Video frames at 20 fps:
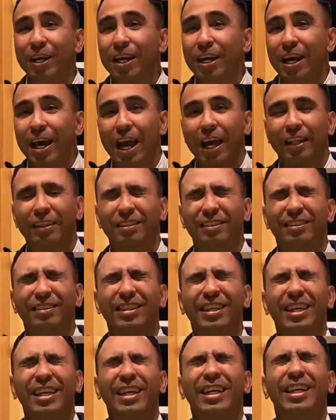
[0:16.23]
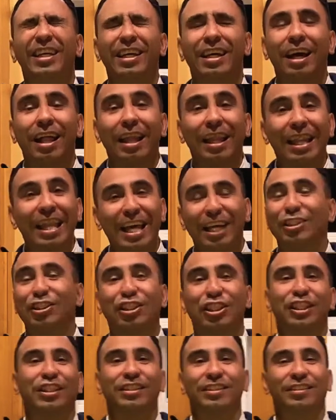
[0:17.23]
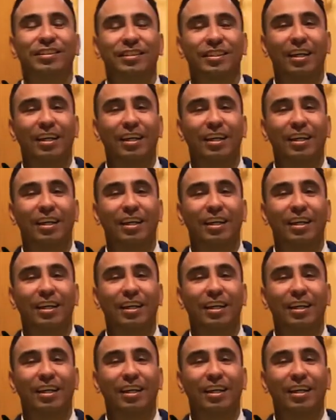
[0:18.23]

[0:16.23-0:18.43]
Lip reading: and delicious.